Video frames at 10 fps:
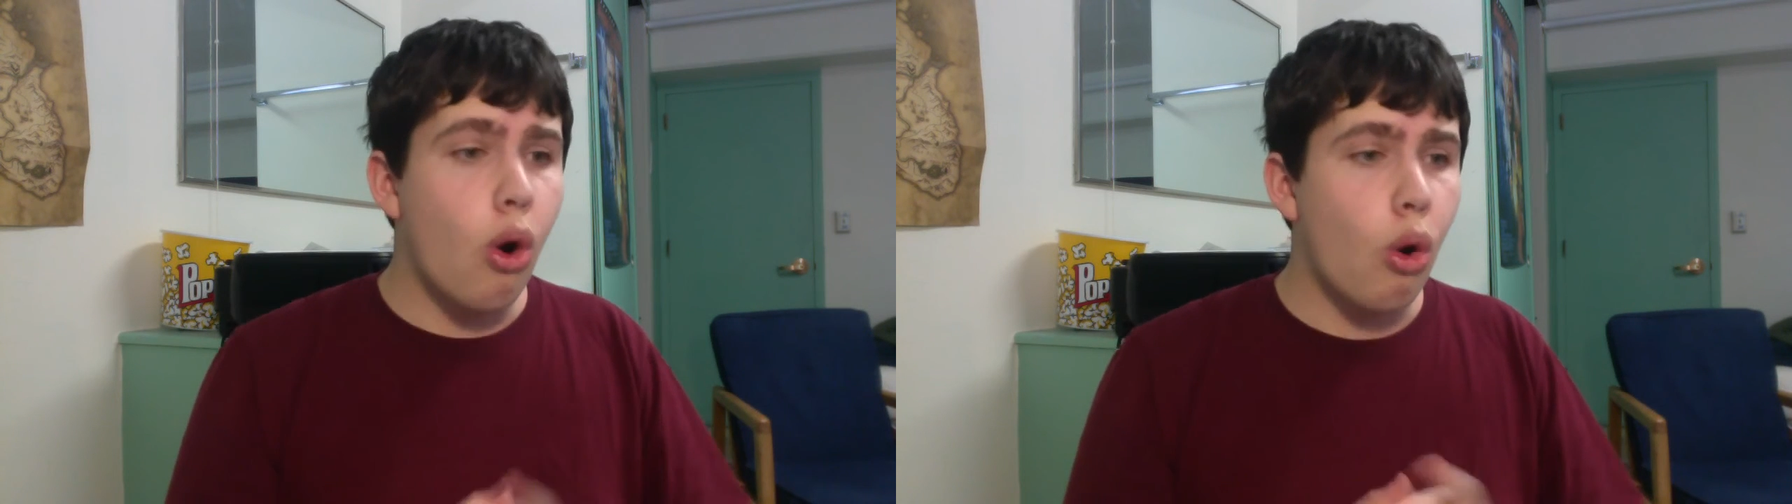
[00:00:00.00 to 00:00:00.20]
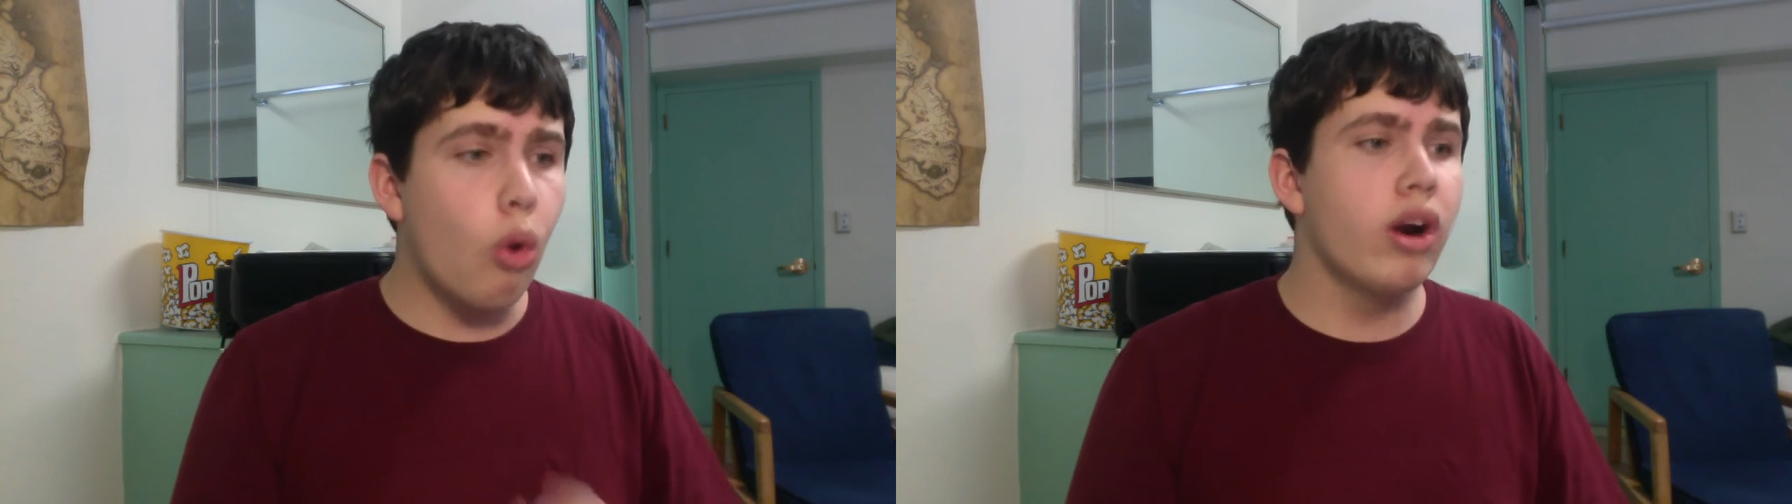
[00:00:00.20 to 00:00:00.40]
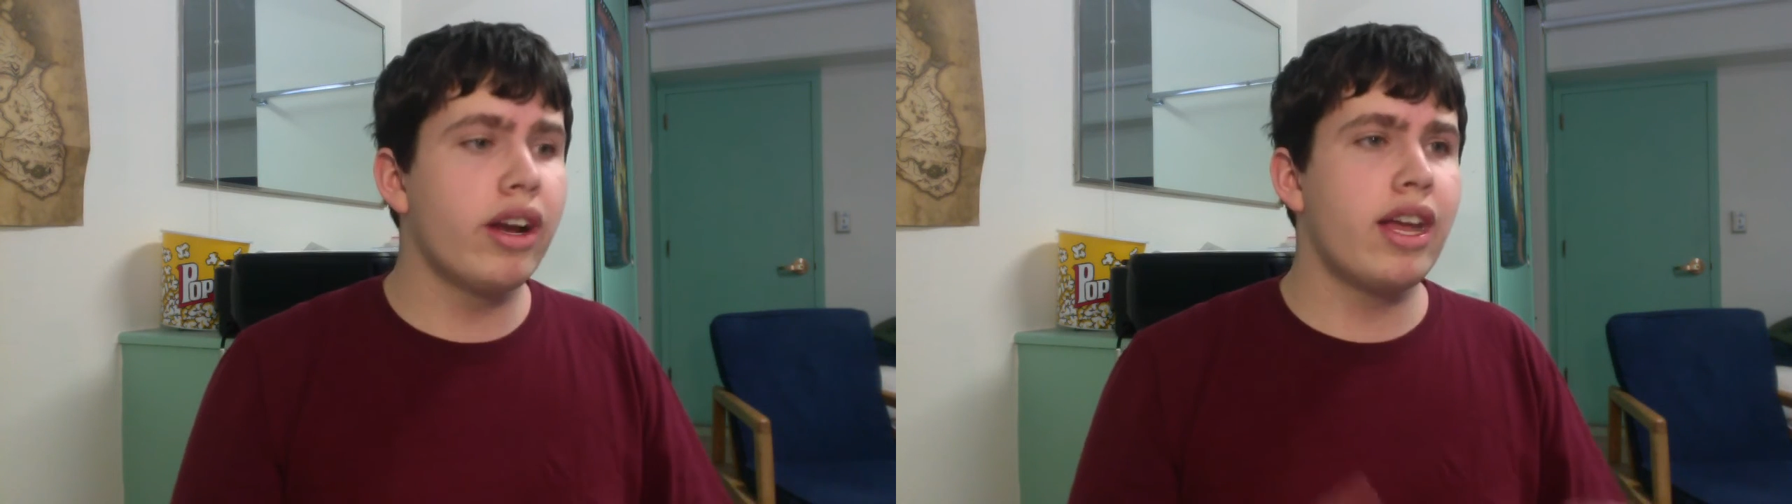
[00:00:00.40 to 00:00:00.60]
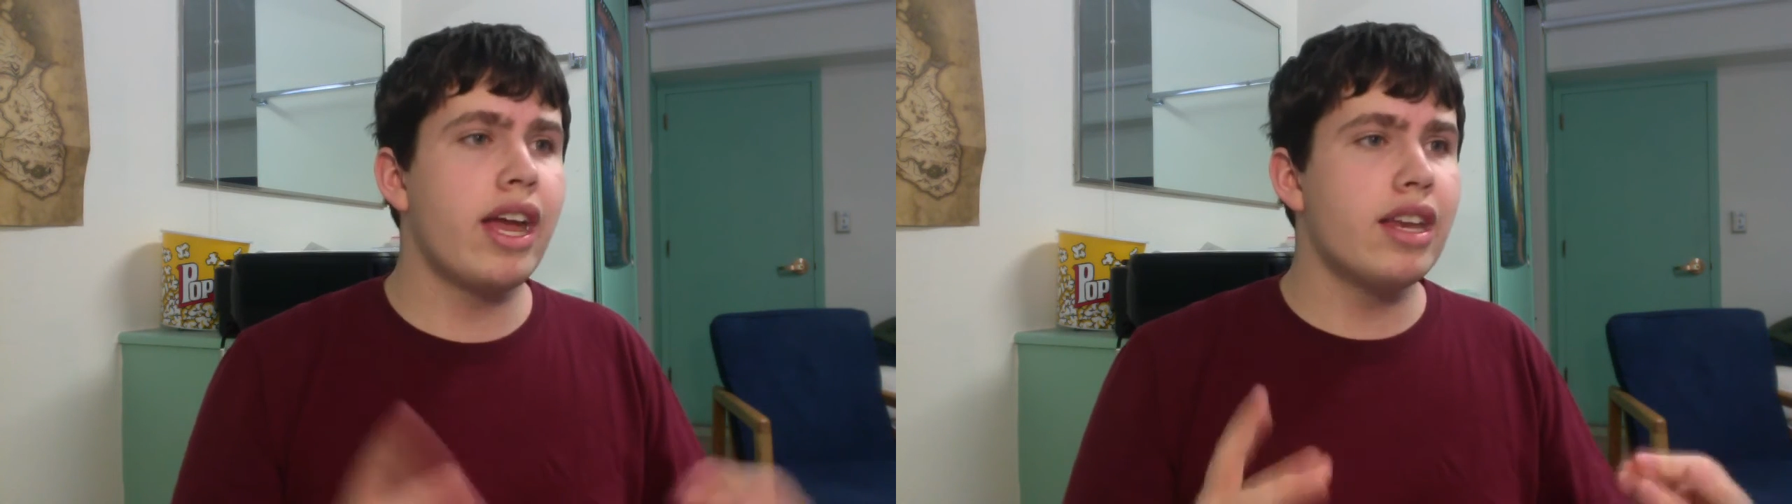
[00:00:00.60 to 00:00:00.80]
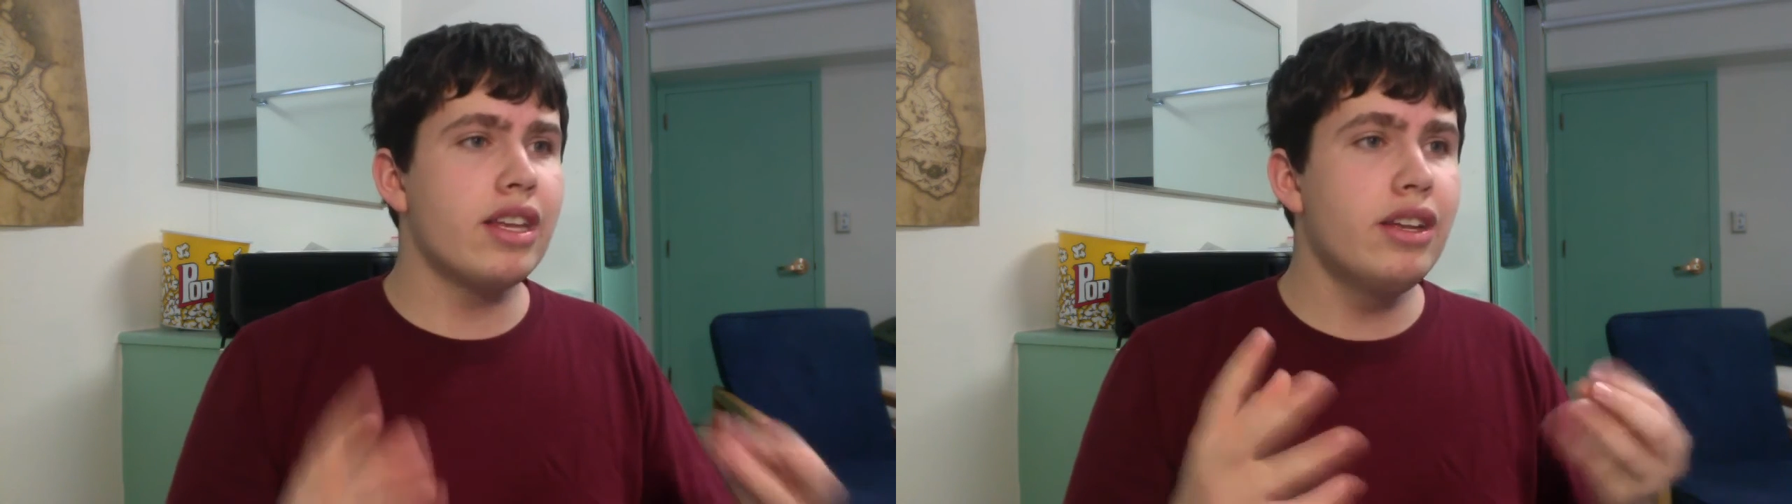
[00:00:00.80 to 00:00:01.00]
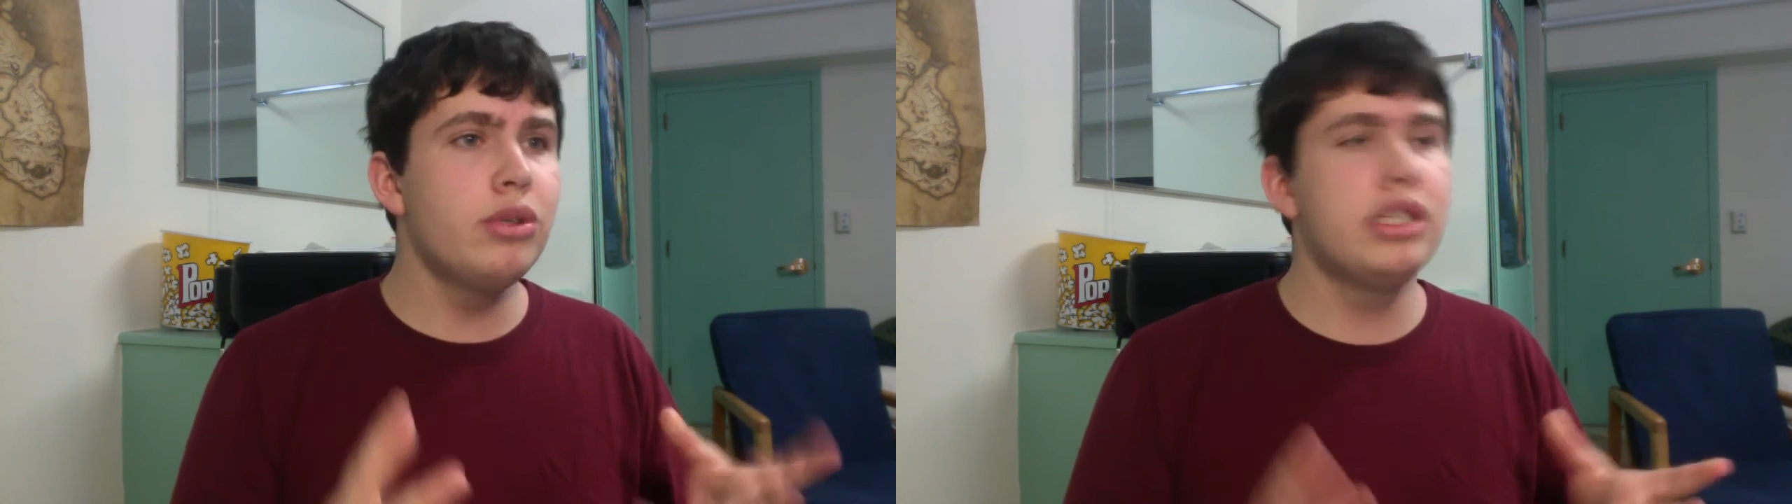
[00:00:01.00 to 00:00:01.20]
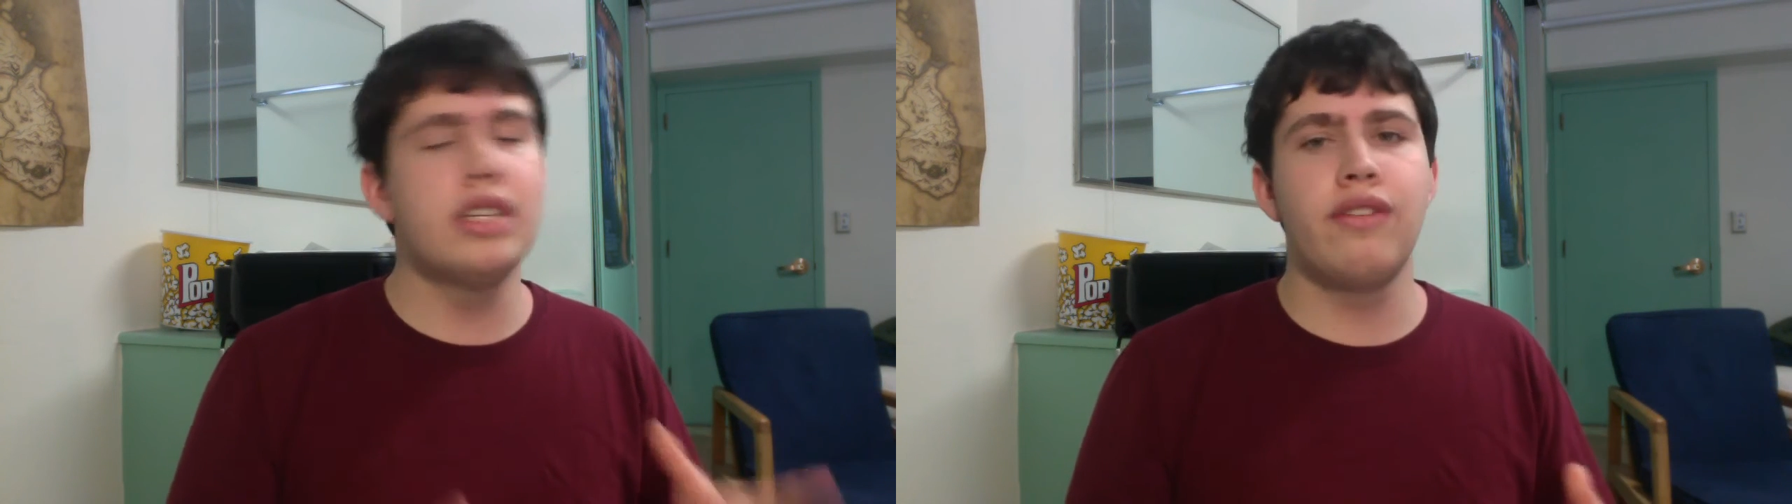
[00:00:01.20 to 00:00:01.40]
or it can use its